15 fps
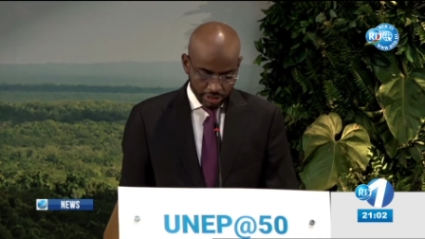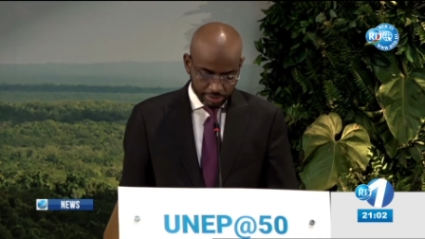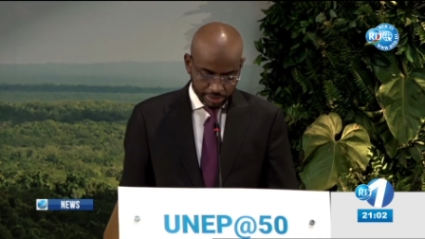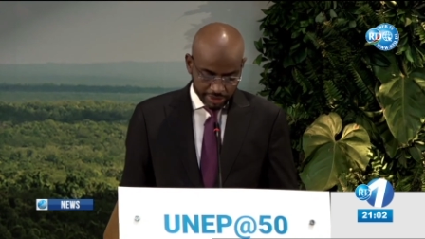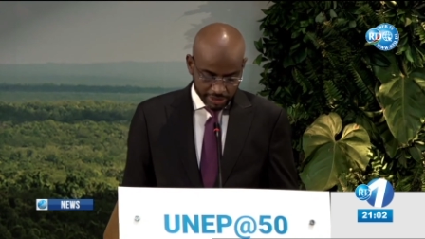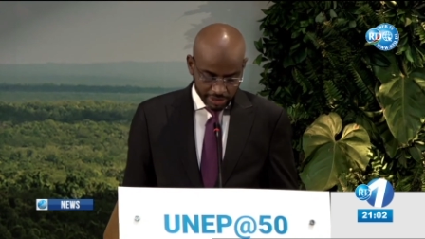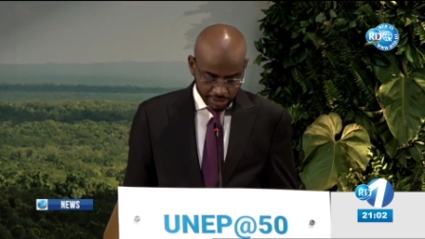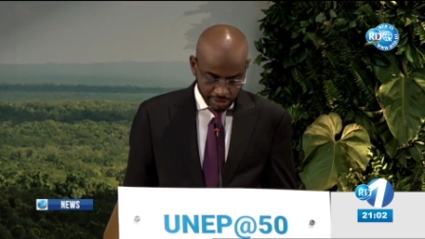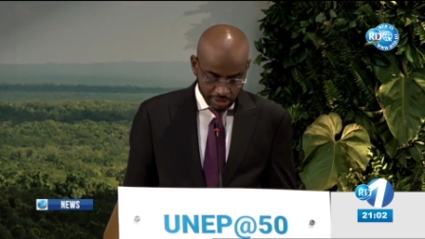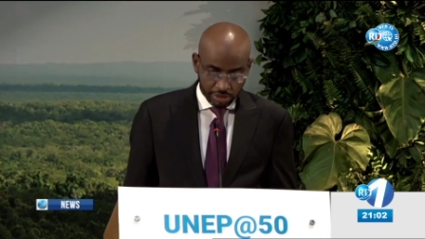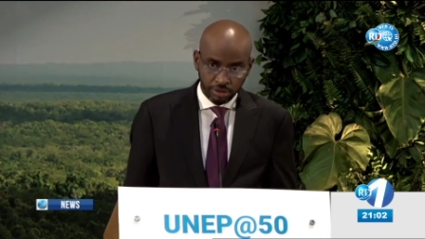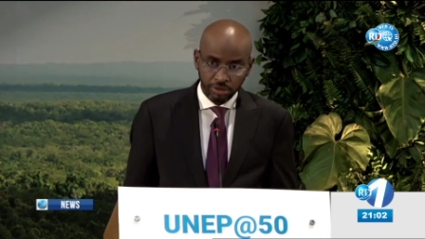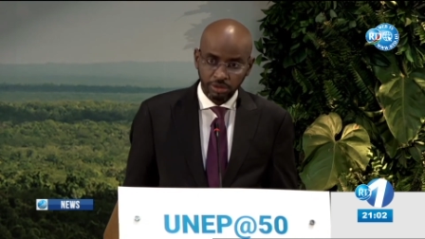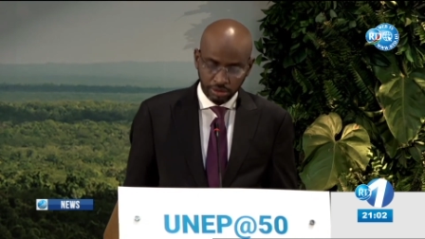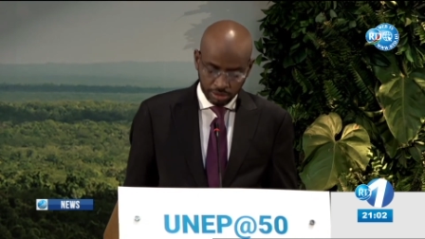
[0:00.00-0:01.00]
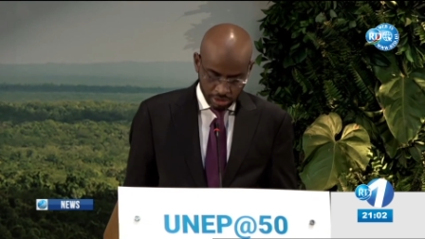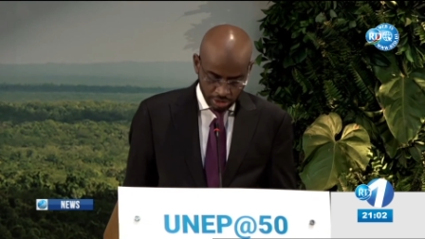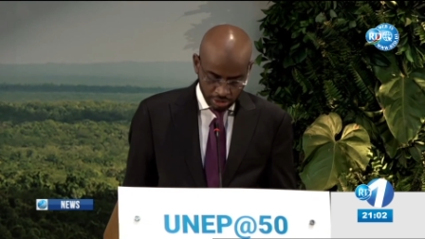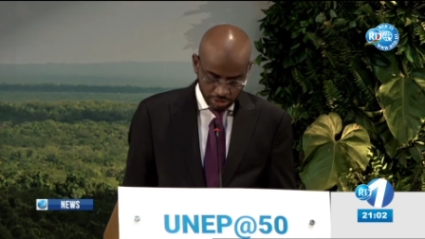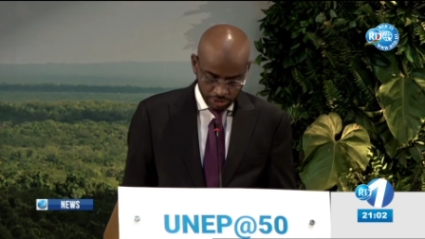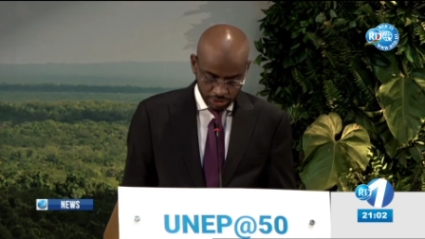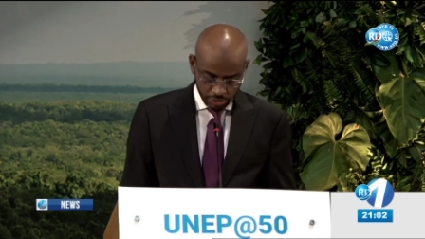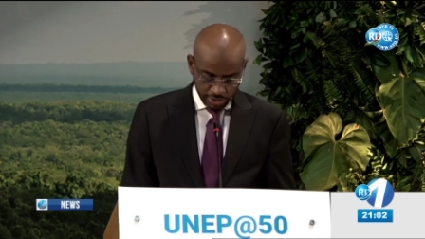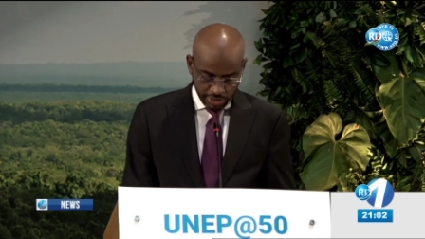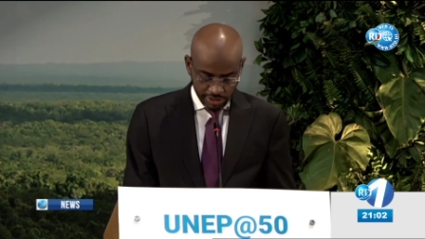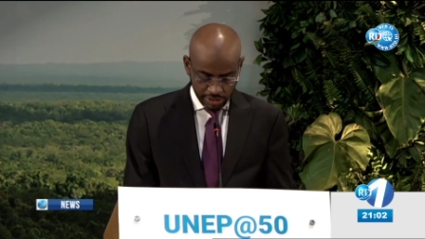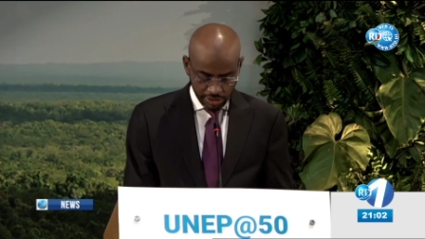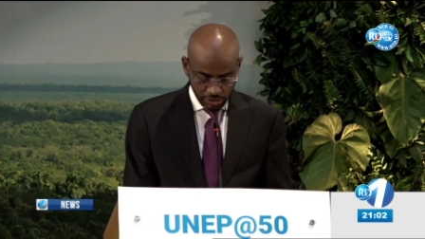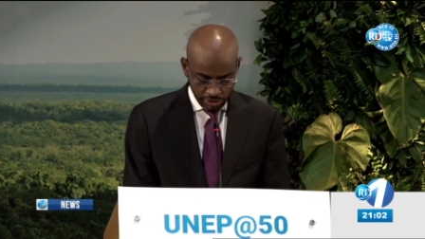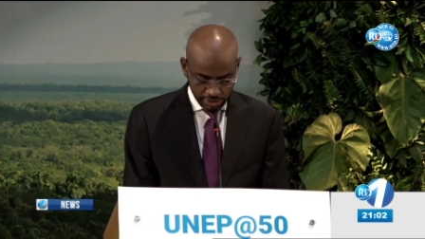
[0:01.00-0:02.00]
session of uh, the United
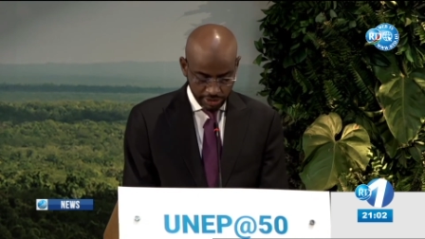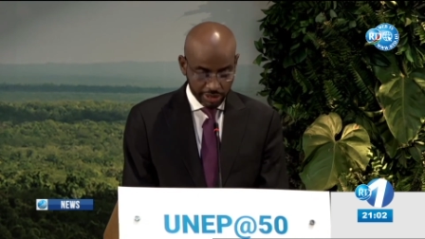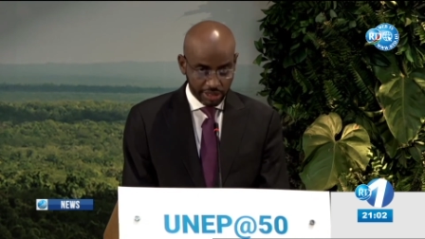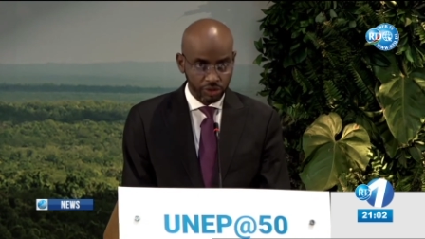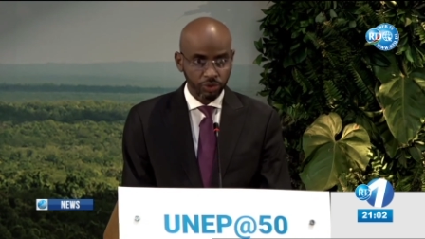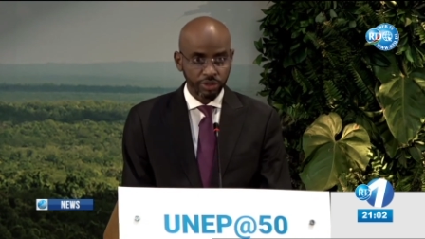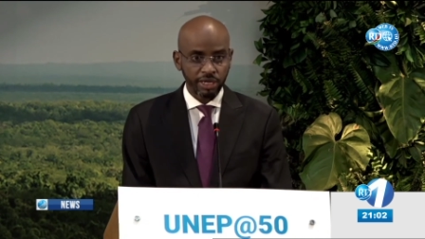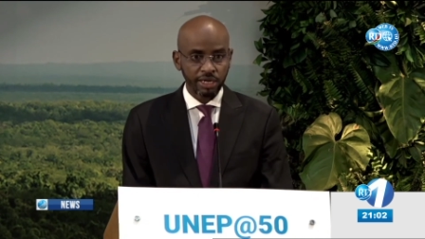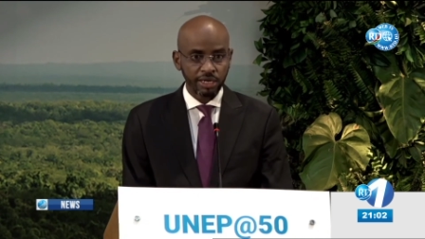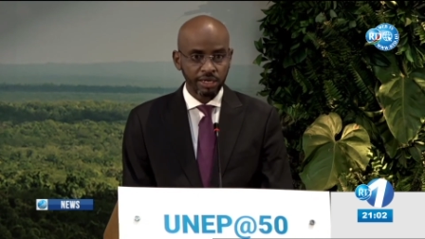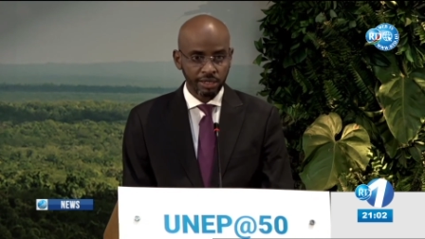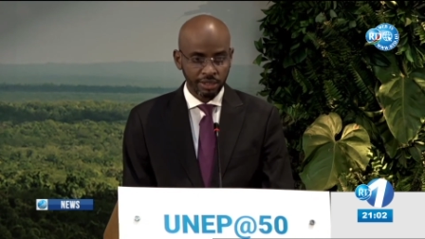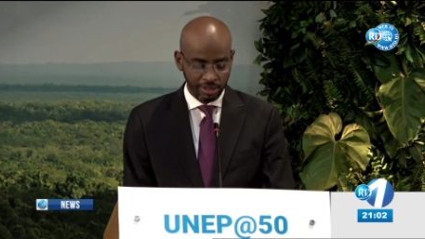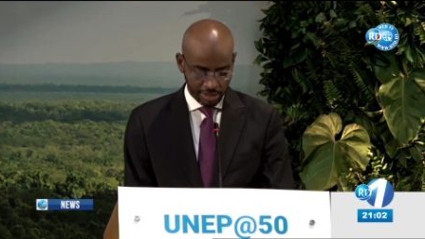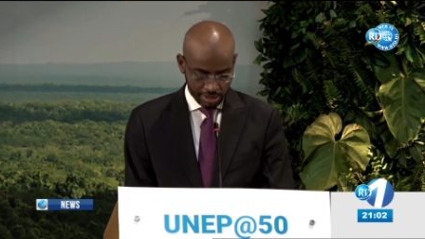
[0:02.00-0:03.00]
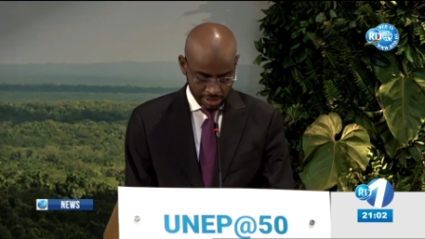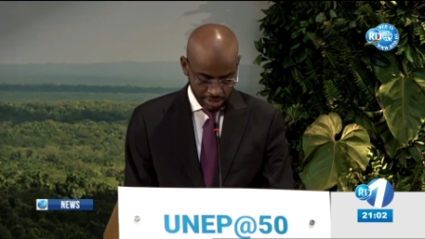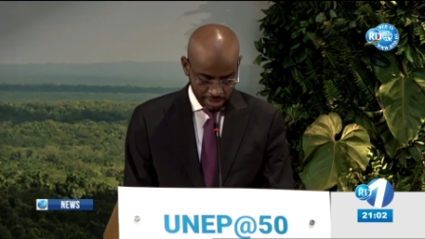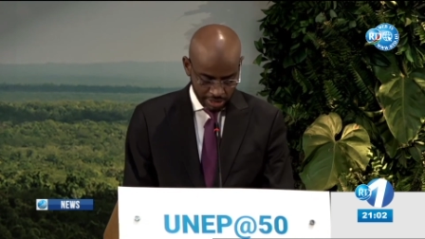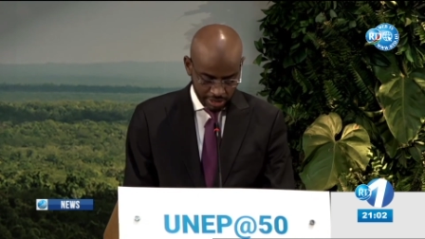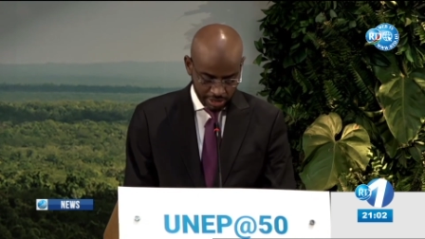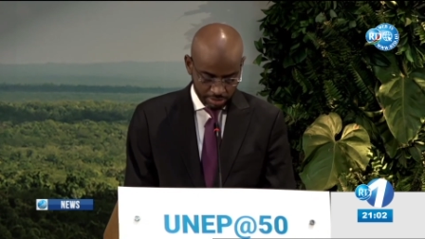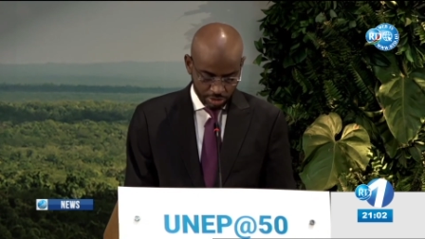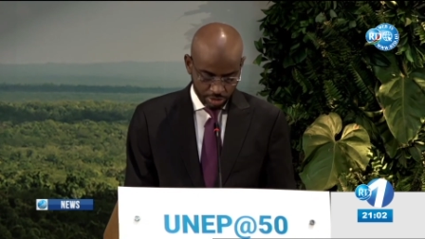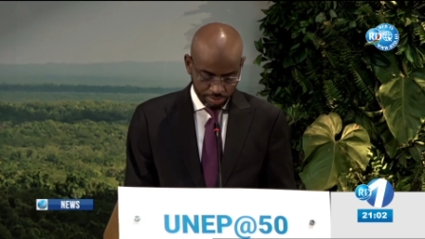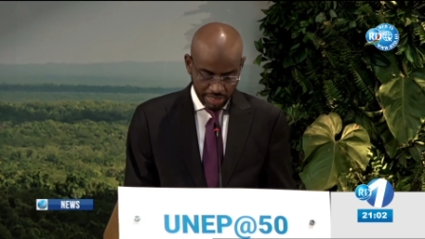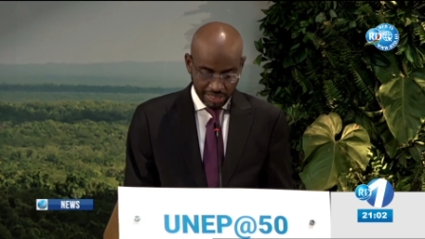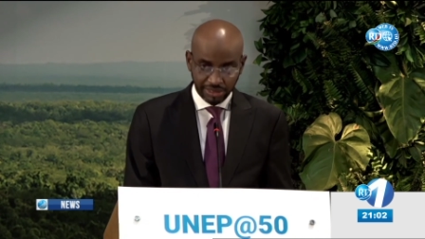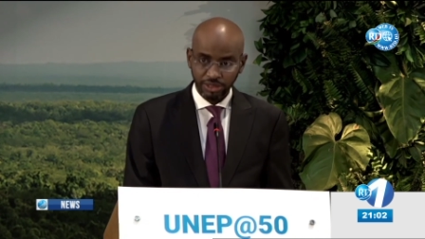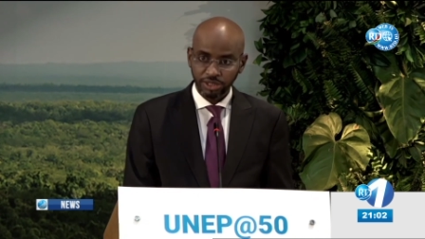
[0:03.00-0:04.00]
Nations Environment Assembly was to
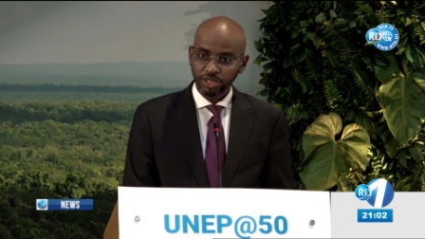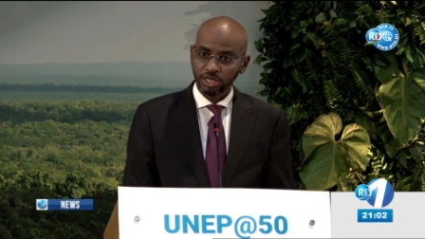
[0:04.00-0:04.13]
promote